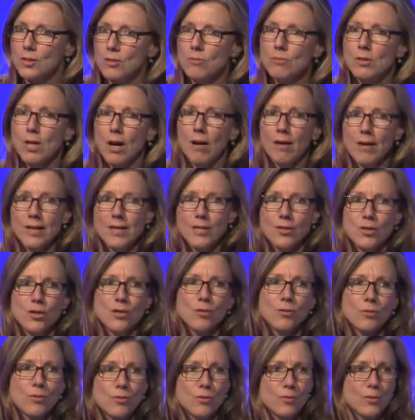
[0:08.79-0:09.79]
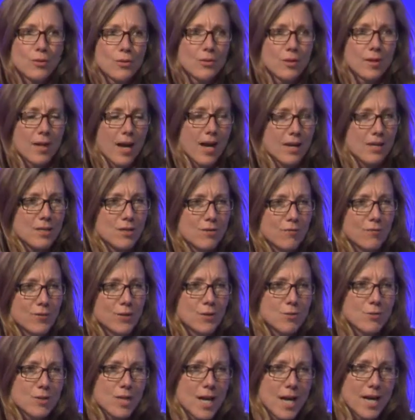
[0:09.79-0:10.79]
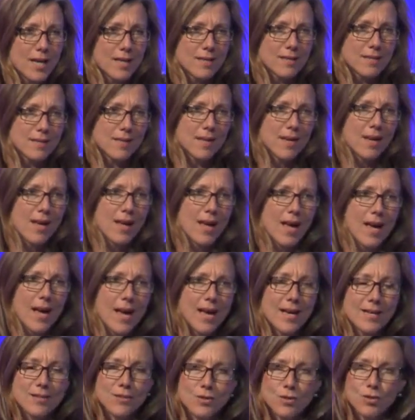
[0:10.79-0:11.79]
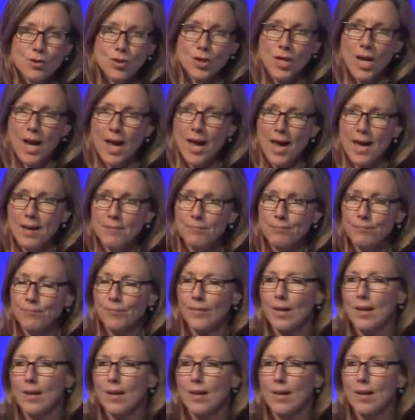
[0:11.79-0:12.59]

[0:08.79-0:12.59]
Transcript: to guide you through the next few days as chair.